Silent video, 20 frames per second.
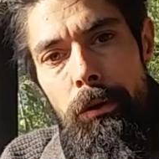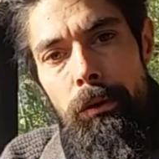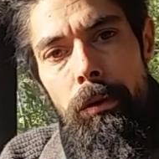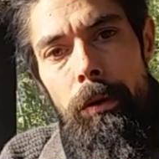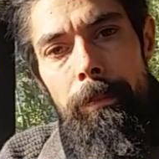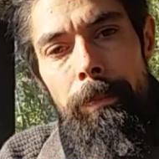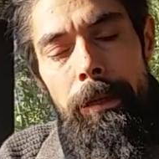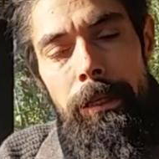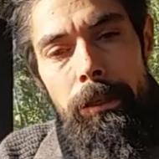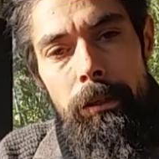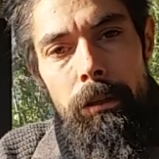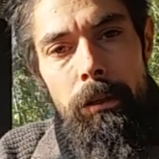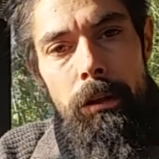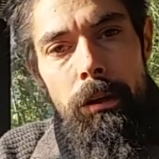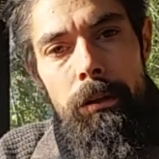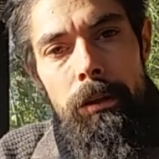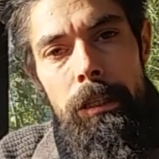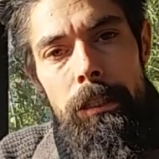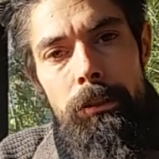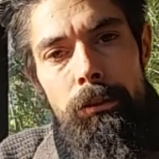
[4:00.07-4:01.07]
Europe and you're
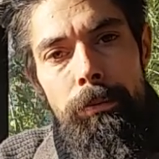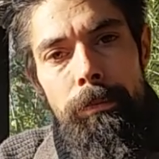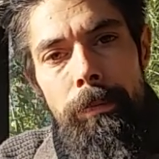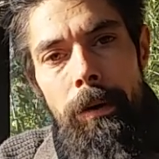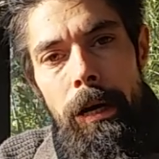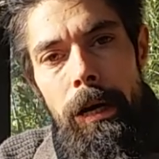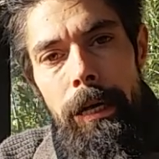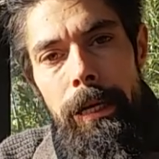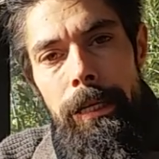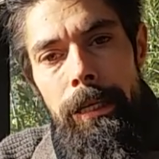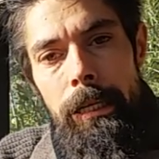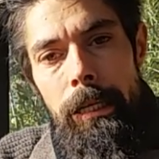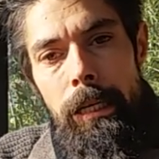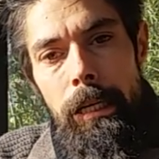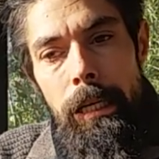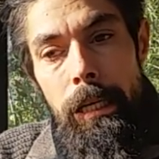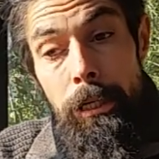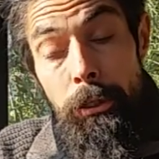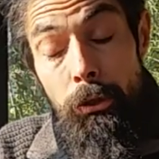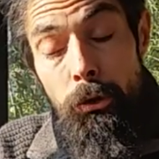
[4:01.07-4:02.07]
looking to buy
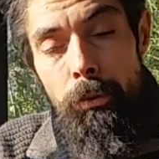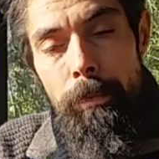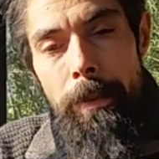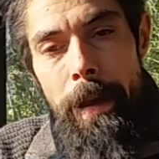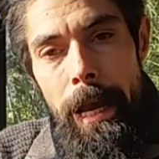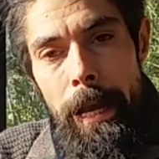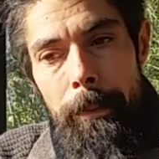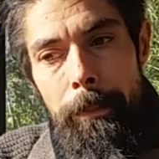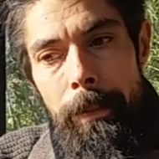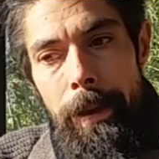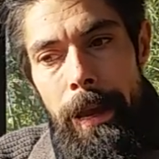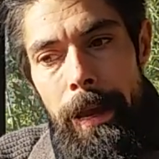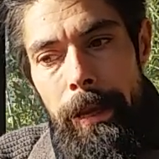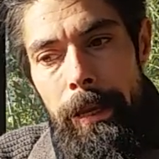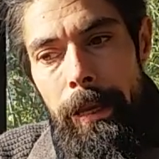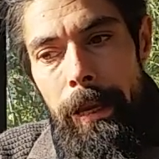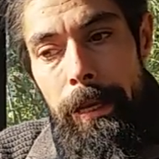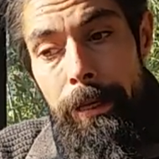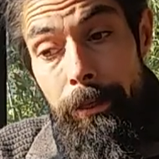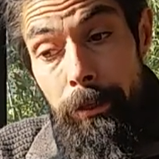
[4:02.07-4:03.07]
a new backpack
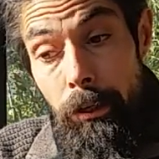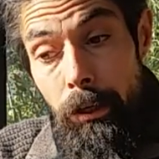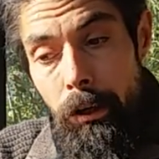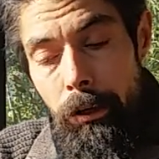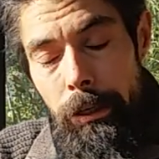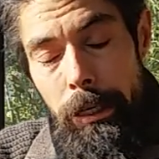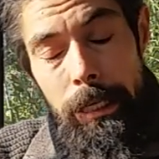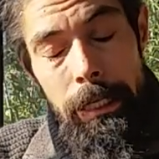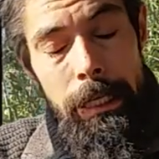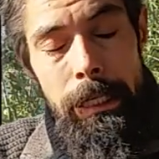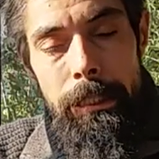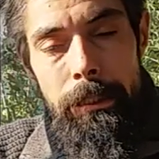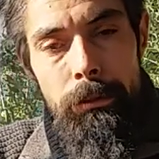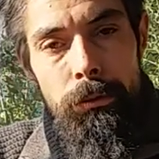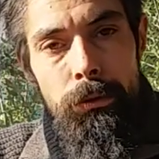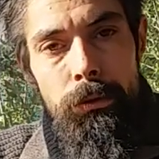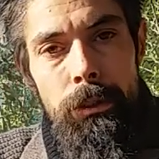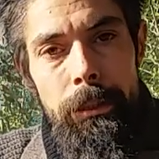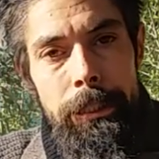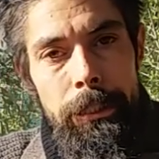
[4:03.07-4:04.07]
and you're looking
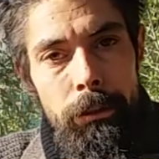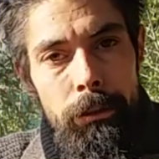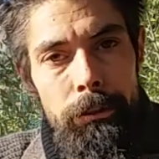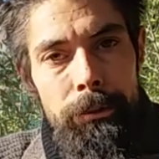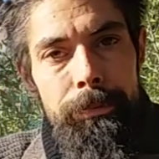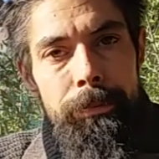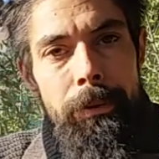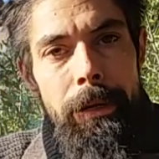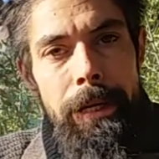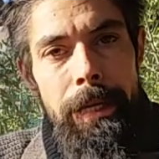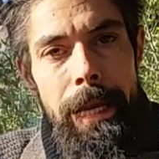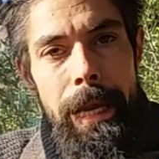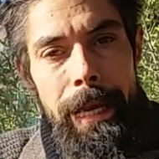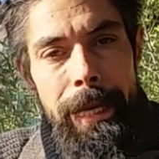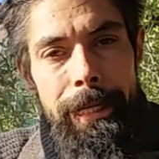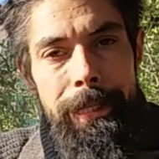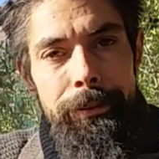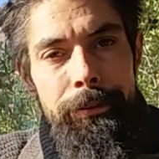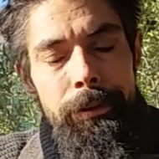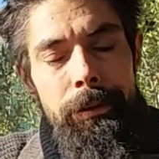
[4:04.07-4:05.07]
into the
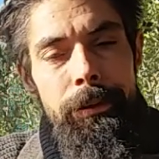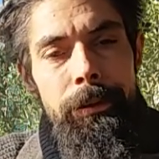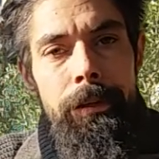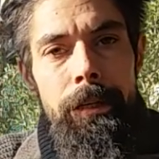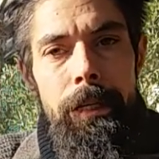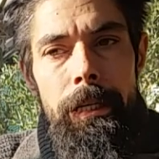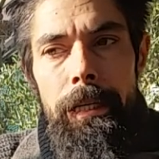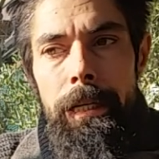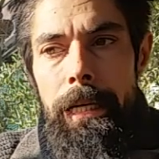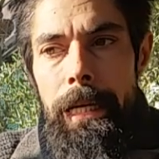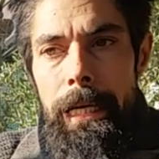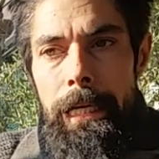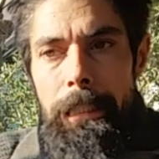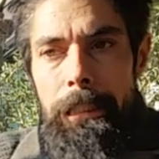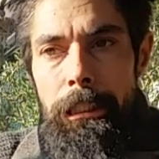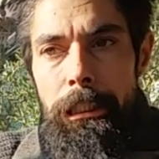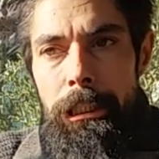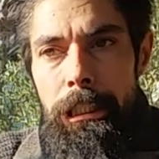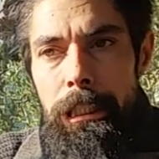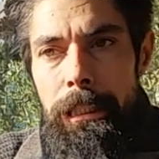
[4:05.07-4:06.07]
osprey'aether
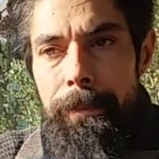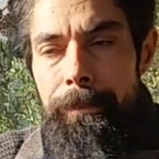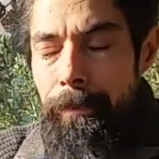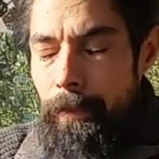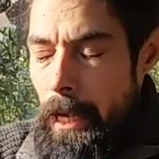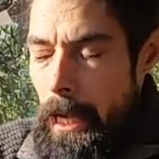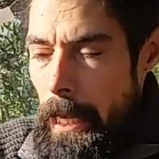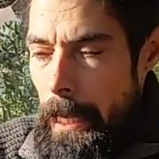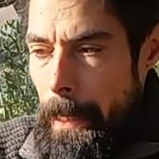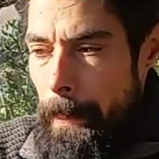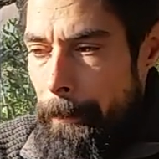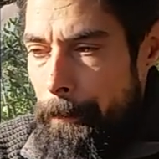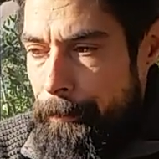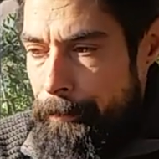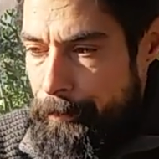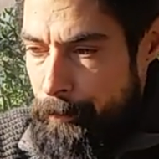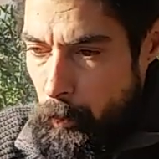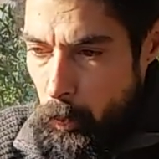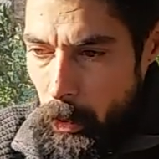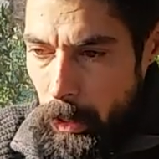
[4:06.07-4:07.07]
AG,
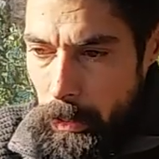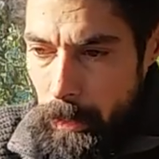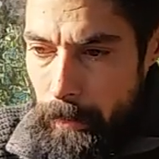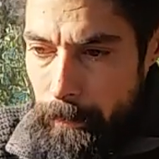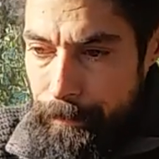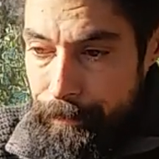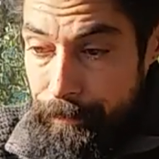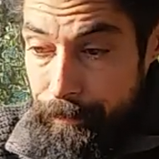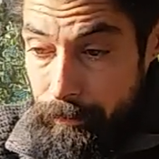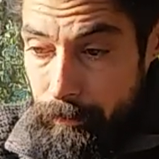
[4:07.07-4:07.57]
well,